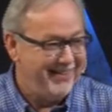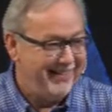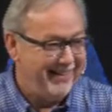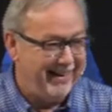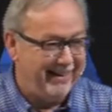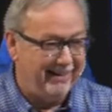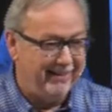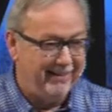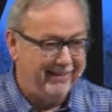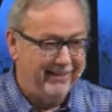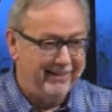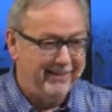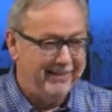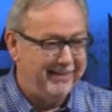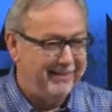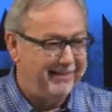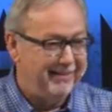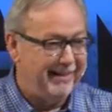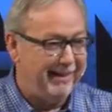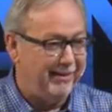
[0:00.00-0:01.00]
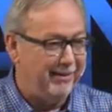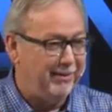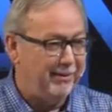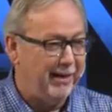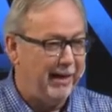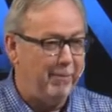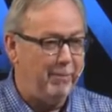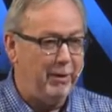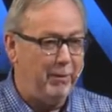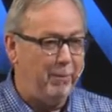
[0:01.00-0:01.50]
yeah, yeah.
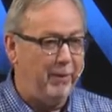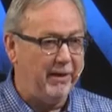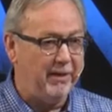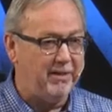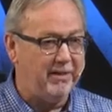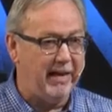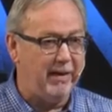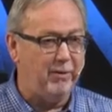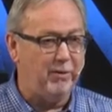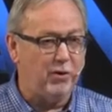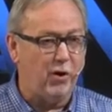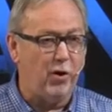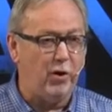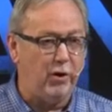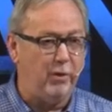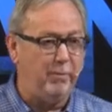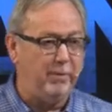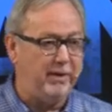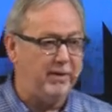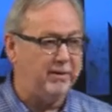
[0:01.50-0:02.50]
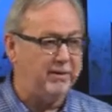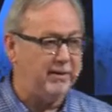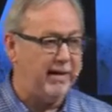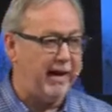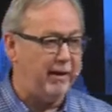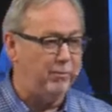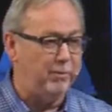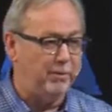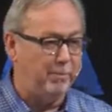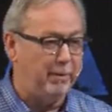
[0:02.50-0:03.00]
How many pick say it's harder to be
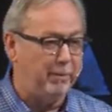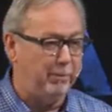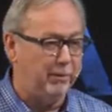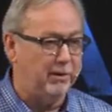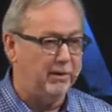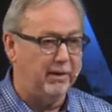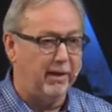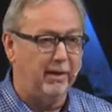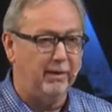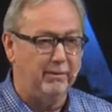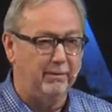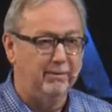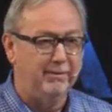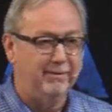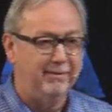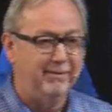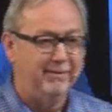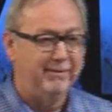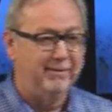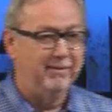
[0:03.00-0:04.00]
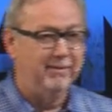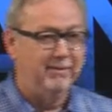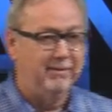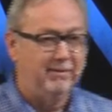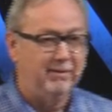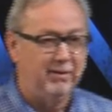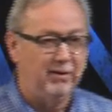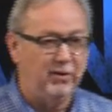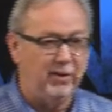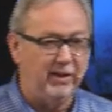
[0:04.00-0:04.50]
sad when people are sad?
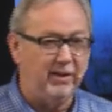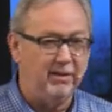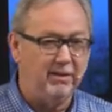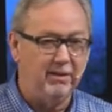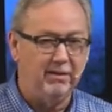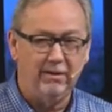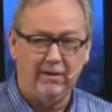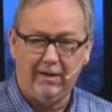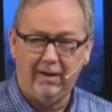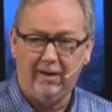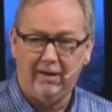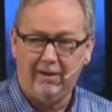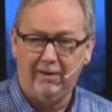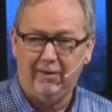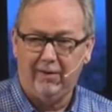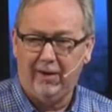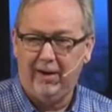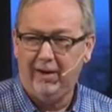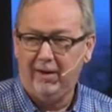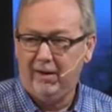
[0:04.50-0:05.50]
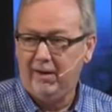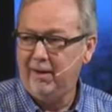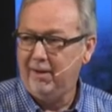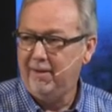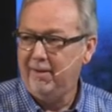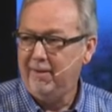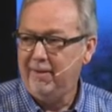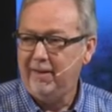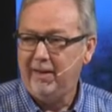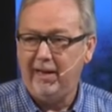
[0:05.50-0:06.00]
You think that's it? Okay, all right.
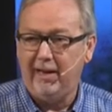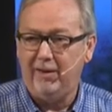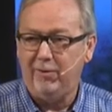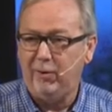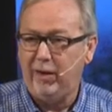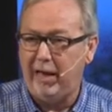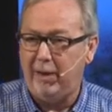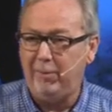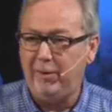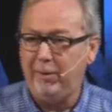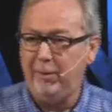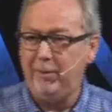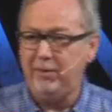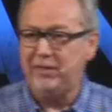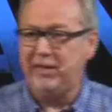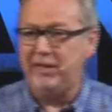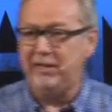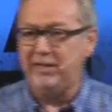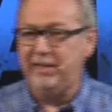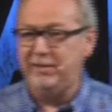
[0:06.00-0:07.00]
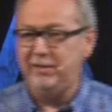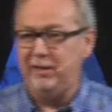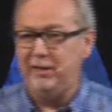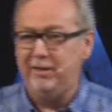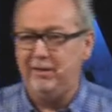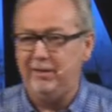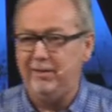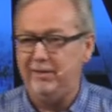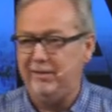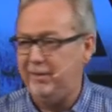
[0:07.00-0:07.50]
And how many of you say it's easy to,
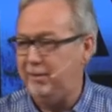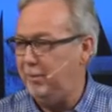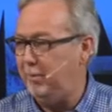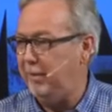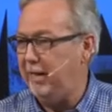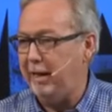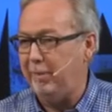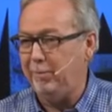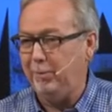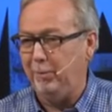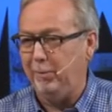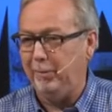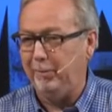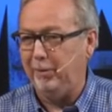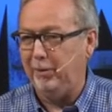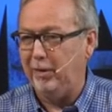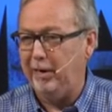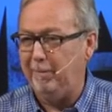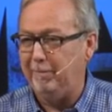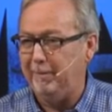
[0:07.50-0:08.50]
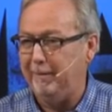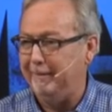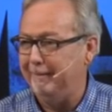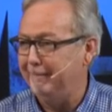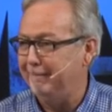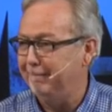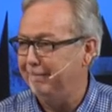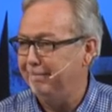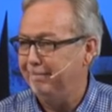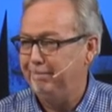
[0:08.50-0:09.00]
easy to be happy when people are happy?
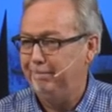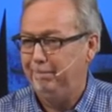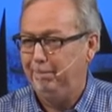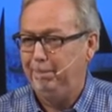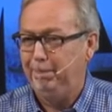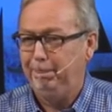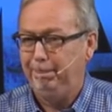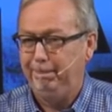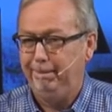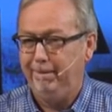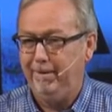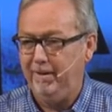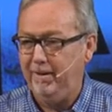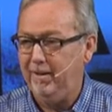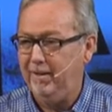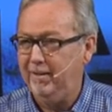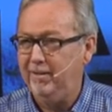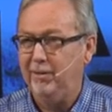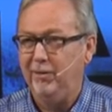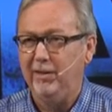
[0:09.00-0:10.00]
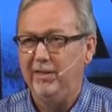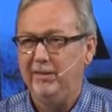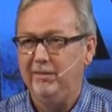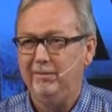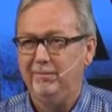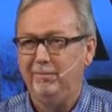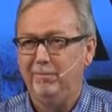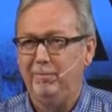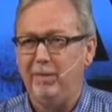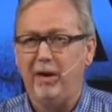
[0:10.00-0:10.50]
Okay, all right.
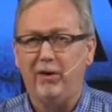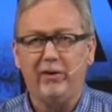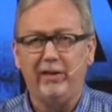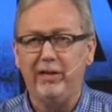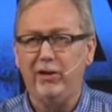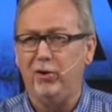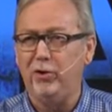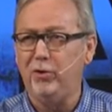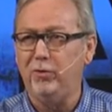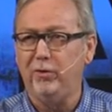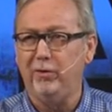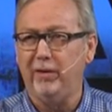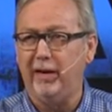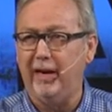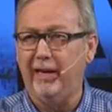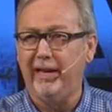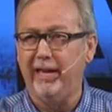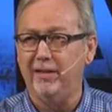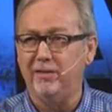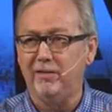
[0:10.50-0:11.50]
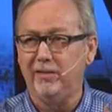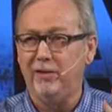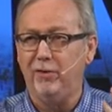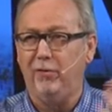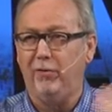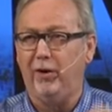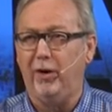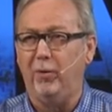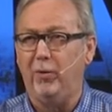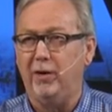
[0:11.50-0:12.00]
Balcony, are you? I can't see you
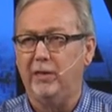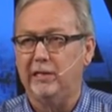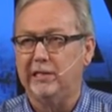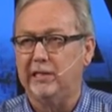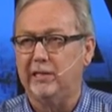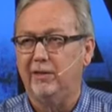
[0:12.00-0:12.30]
very well, so